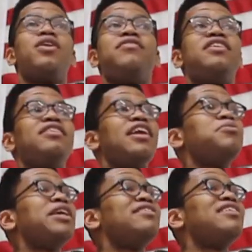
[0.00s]
weren't even seen
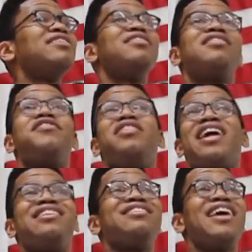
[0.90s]
as being citizens of the
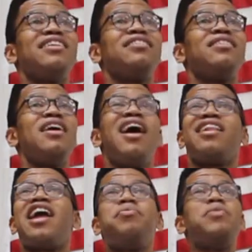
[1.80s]
United States.
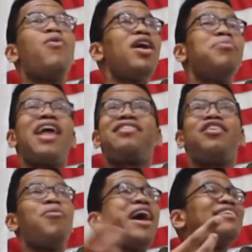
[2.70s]
A lot of people wanted blacks
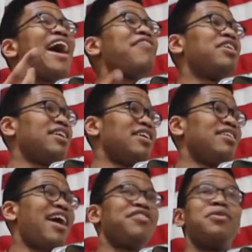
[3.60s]
to go back to Africa
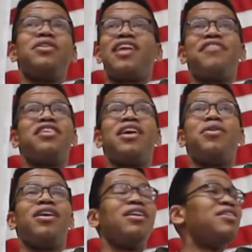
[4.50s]
after they
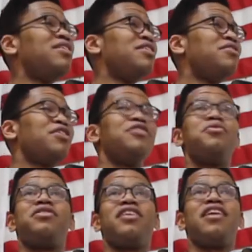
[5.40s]
were freed
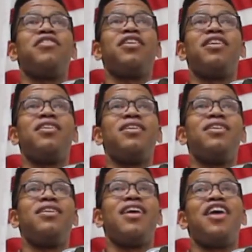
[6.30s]
from slavery.
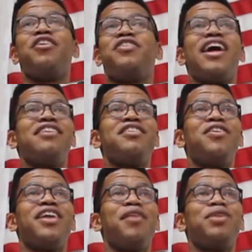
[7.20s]
I don't know if you guys
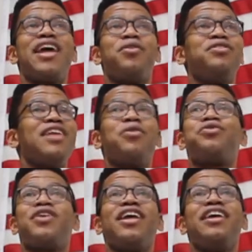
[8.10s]
know that, but that
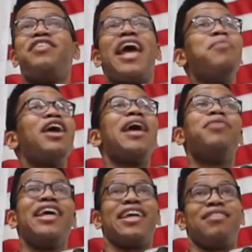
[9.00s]
was real. Even
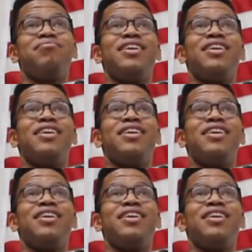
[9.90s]
Abraham Lincoln,